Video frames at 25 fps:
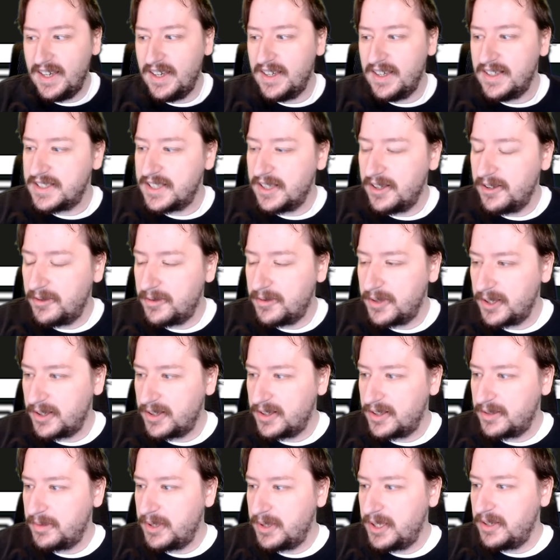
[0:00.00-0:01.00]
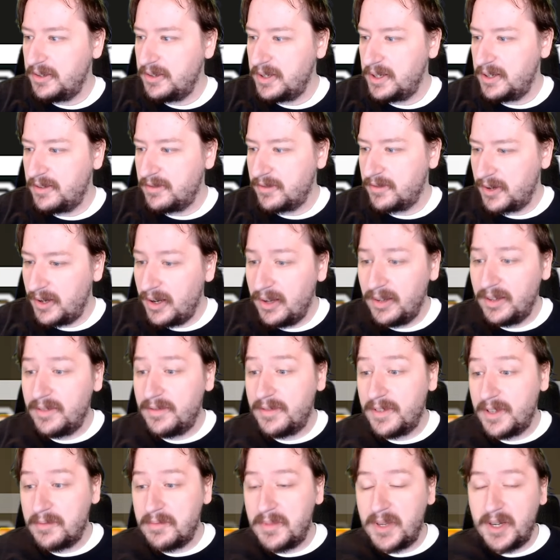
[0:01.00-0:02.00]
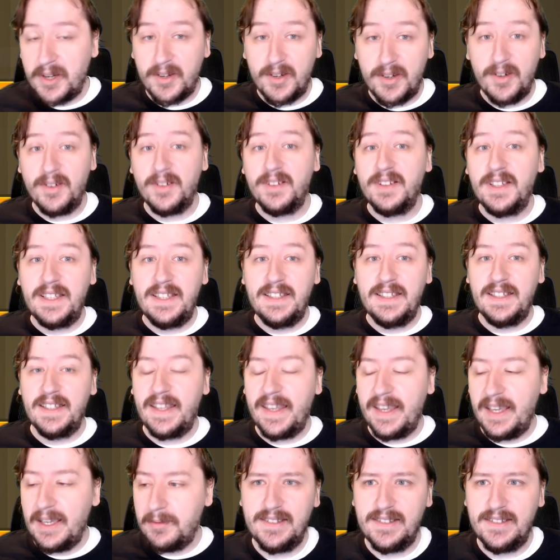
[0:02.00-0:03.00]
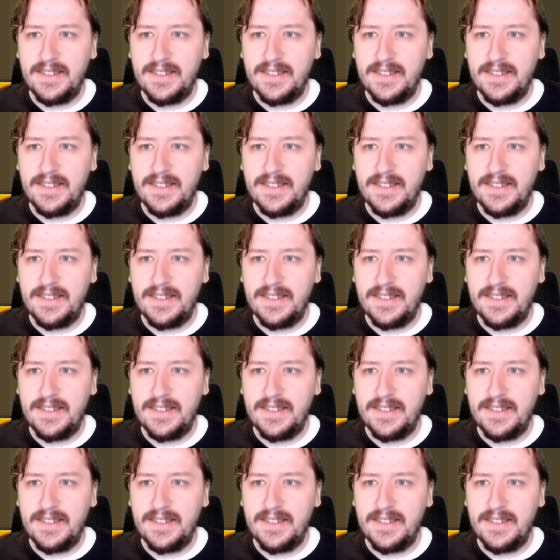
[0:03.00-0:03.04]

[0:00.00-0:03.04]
So we are going to be going over all of them that are currently in the game,